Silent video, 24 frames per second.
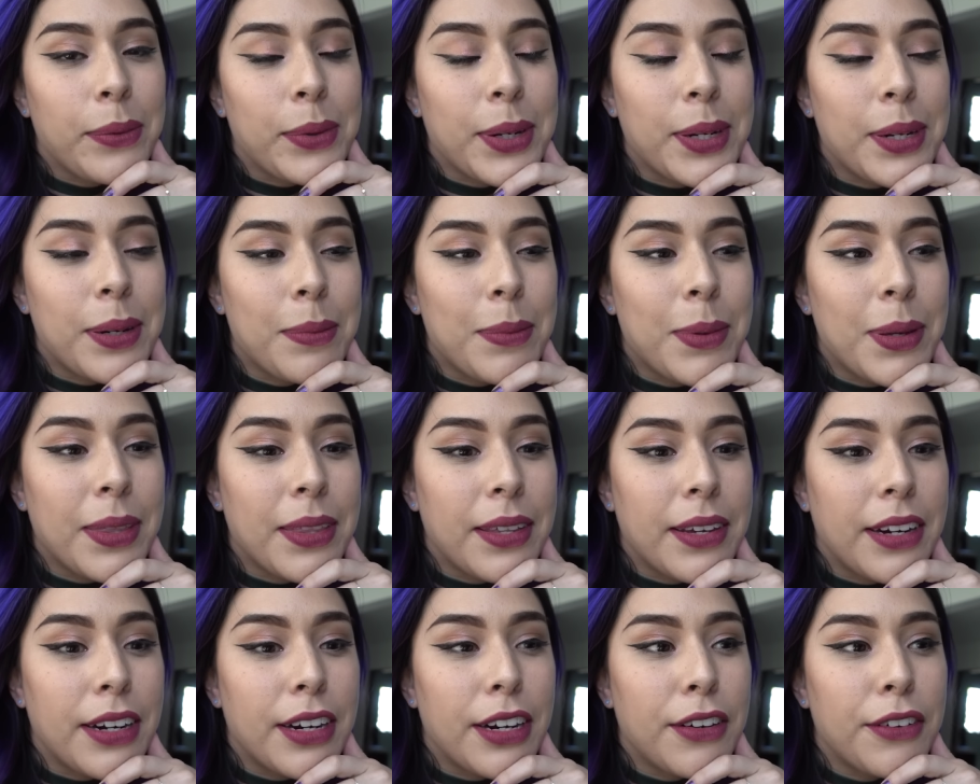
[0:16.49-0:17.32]
We're gonna be
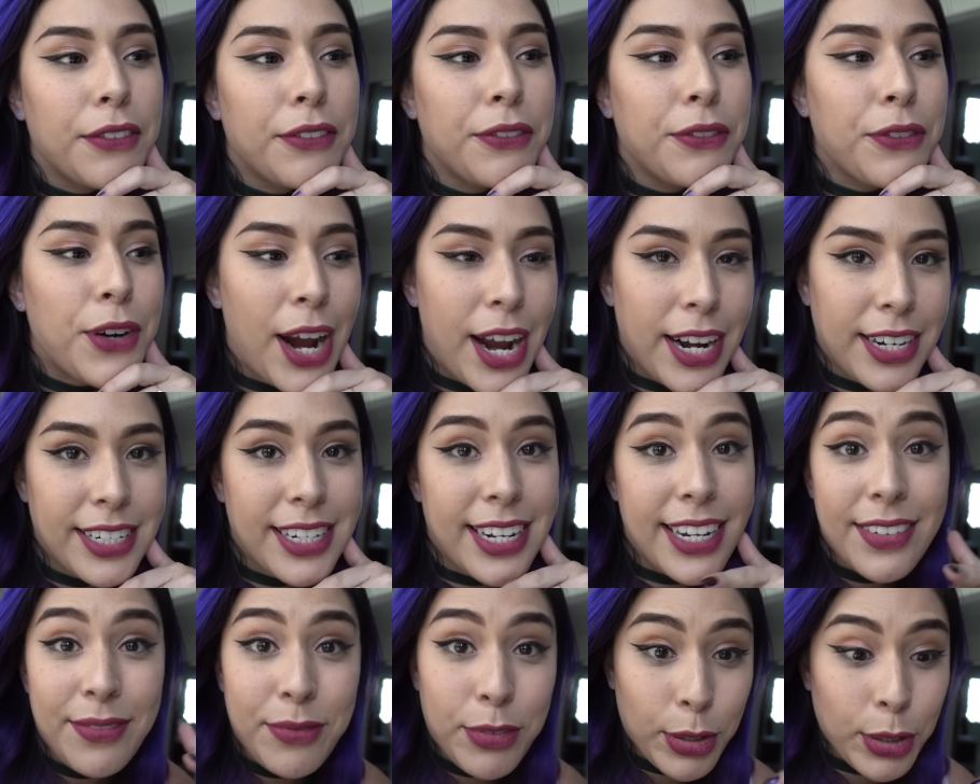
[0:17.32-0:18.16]
there, for,
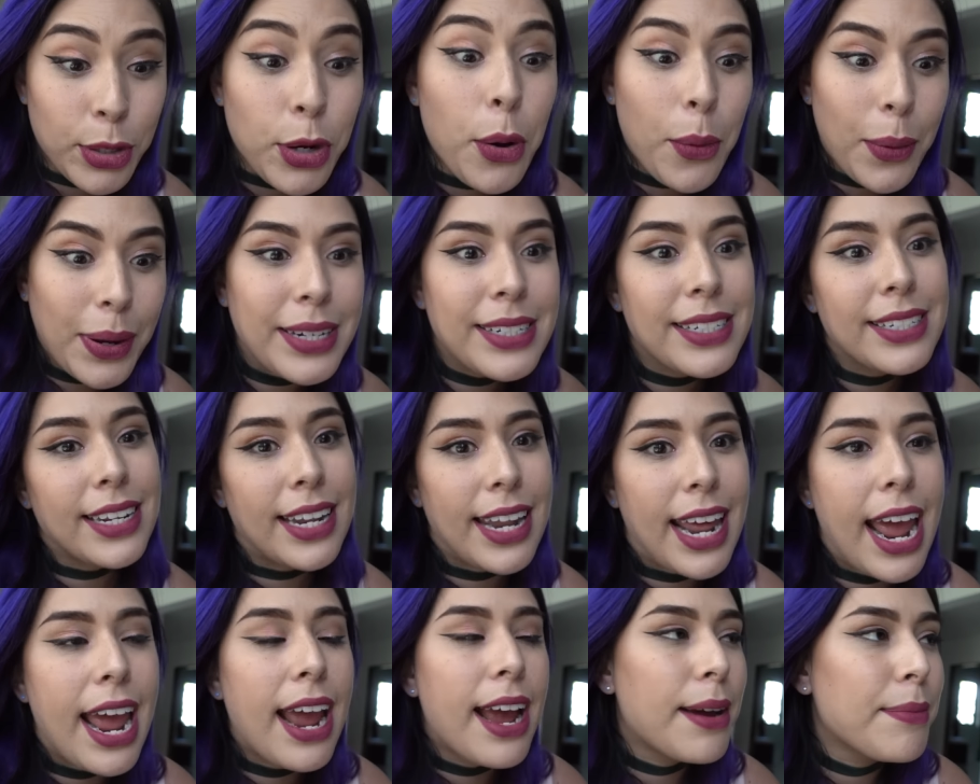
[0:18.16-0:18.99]
to, we're going
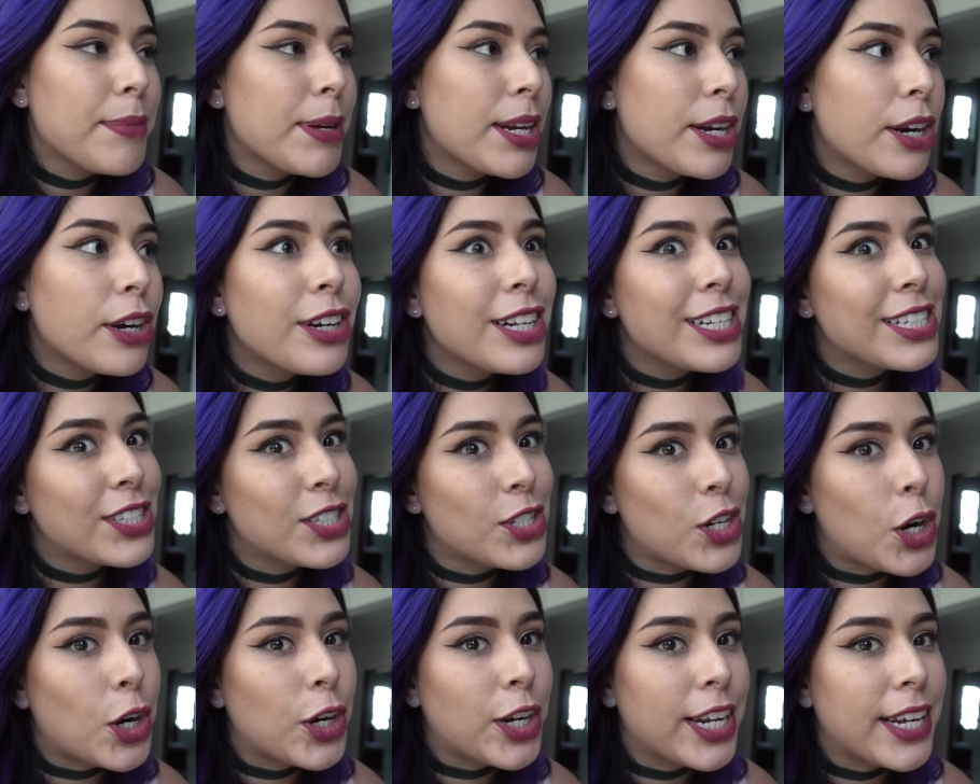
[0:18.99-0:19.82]
today. I mean, it already
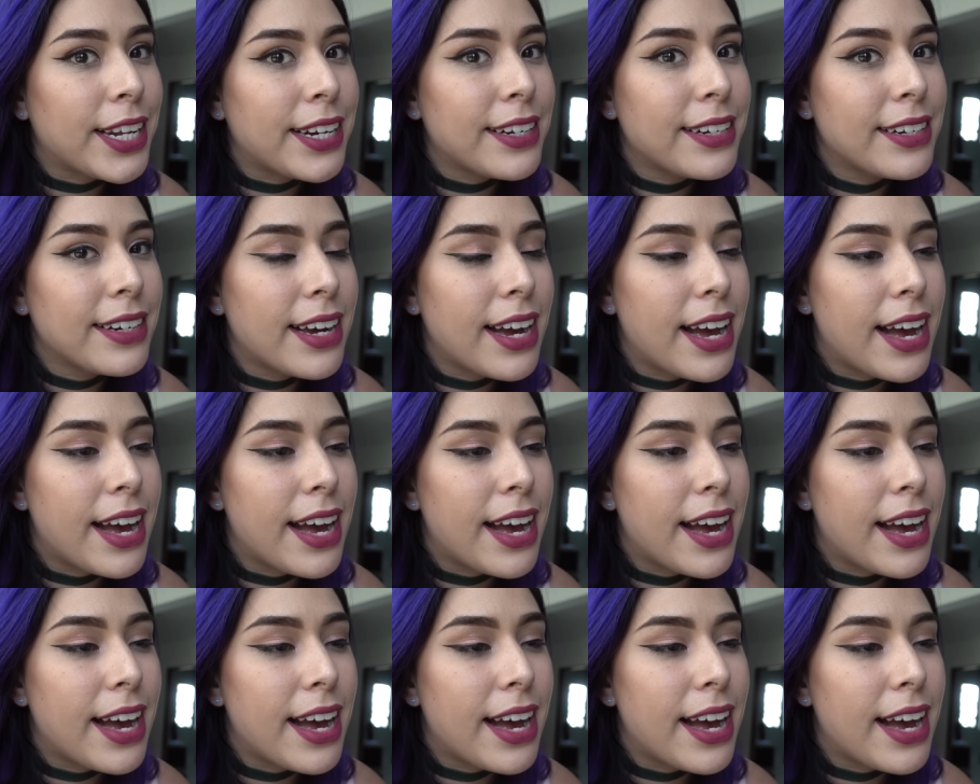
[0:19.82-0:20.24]
started.